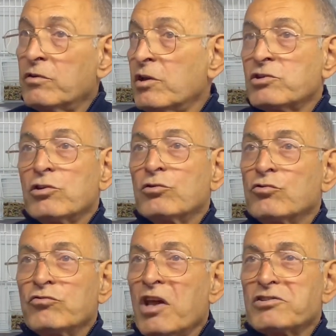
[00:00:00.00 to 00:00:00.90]
That's a lot
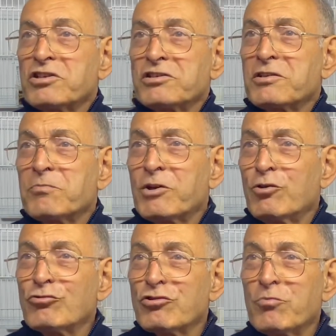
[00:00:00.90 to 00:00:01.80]
of nonsense
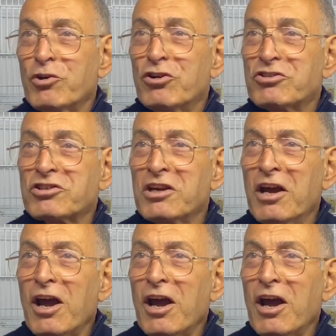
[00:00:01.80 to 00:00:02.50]
because the birds